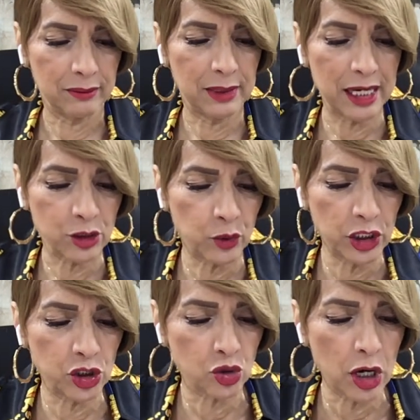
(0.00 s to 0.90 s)
That's what
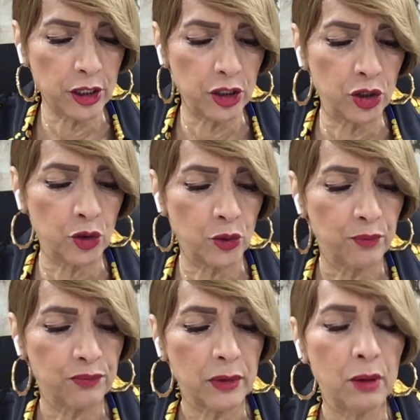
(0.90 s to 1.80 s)
he's trying to do.
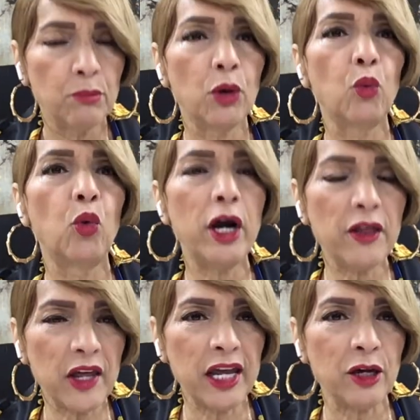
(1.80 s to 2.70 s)
But we're
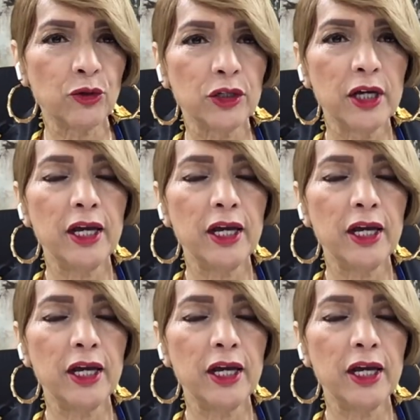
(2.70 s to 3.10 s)
the healed